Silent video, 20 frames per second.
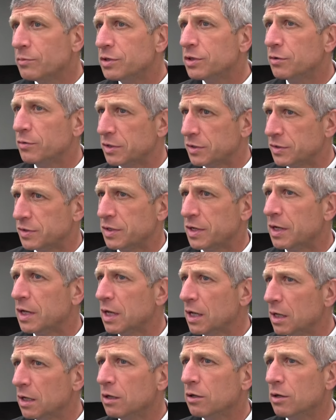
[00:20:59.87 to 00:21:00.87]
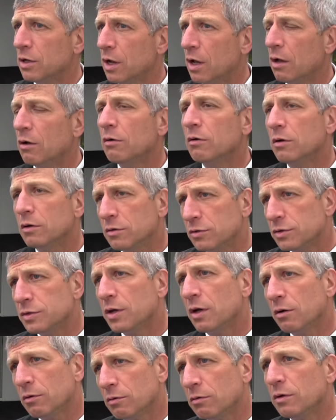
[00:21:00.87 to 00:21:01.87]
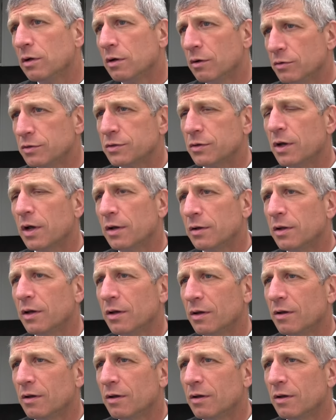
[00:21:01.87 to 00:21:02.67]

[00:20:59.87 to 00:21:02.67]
to his city, so it was good.